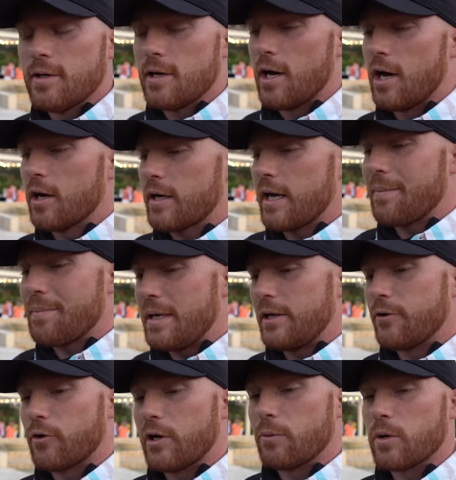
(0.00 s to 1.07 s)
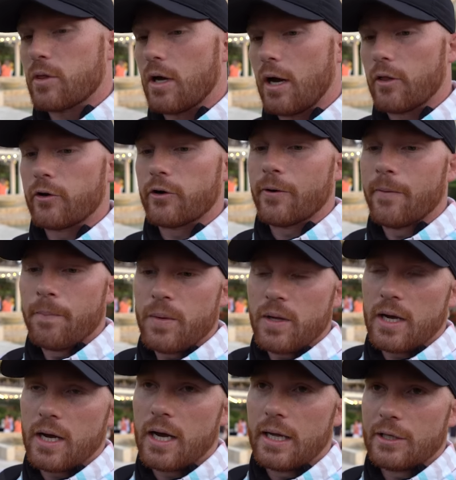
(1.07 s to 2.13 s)
uh, kind of meeting, greeting with other
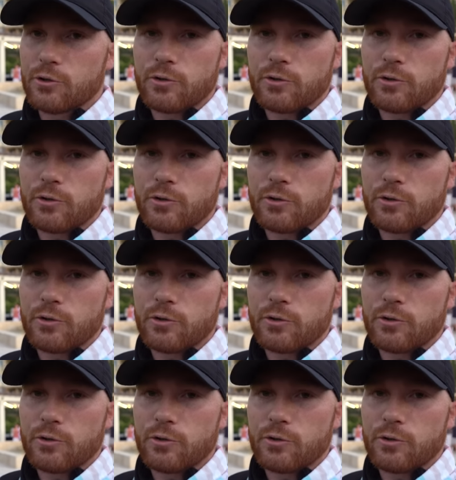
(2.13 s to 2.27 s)
uh,